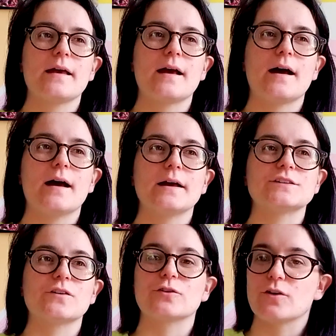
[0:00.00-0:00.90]
I
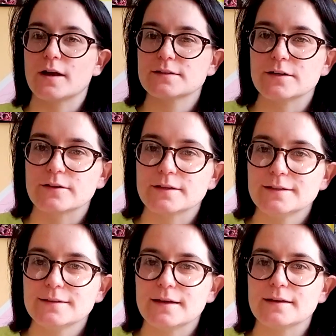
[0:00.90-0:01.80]
started crying hysterically,
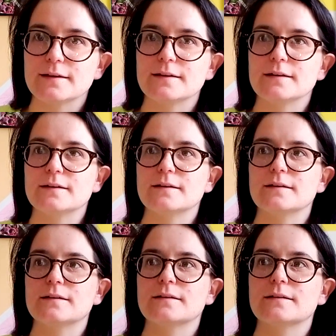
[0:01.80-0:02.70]

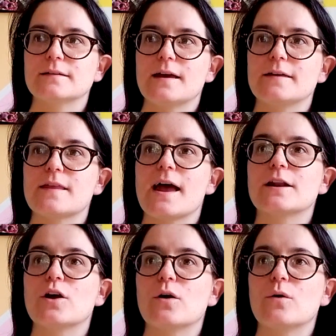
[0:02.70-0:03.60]
and I had
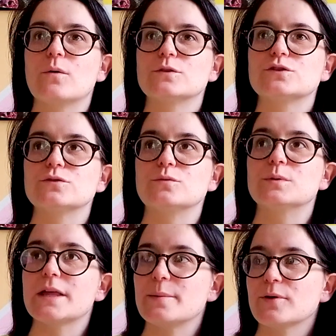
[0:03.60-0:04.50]
to go to
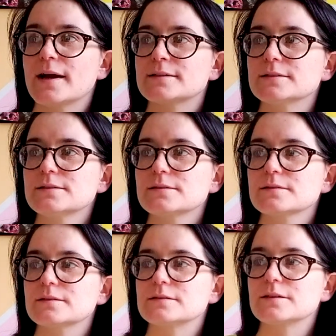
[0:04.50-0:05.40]
play practice
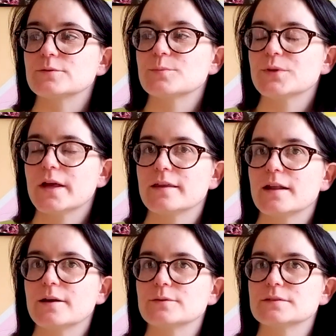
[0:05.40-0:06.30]
because there was a play that
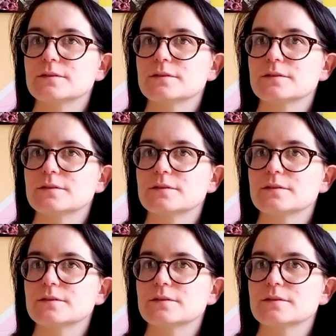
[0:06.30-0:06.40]
I was